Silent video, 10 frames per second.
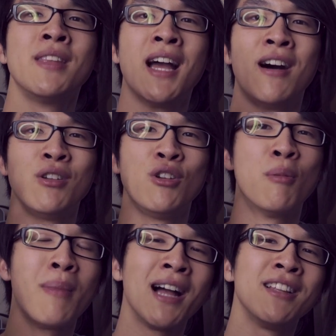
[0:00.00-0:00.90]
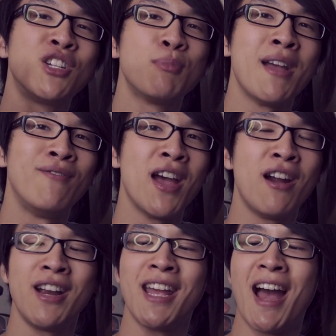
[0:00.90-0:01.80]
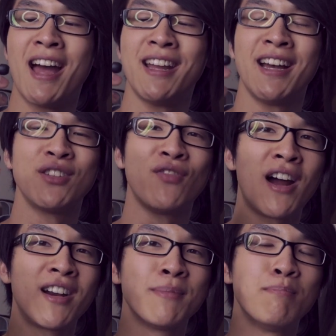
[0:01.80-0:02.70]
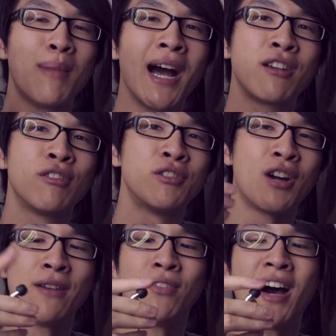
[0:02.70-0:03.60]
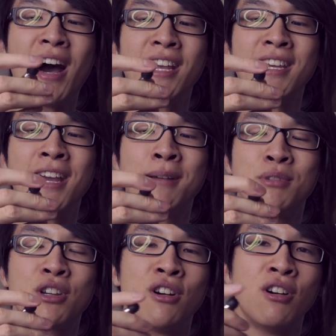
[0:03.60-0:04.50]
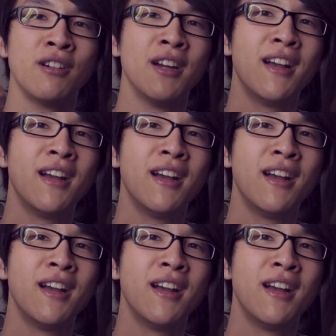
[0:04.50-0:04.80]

Now your mileage may vary, and as far as micro driver IEMs go,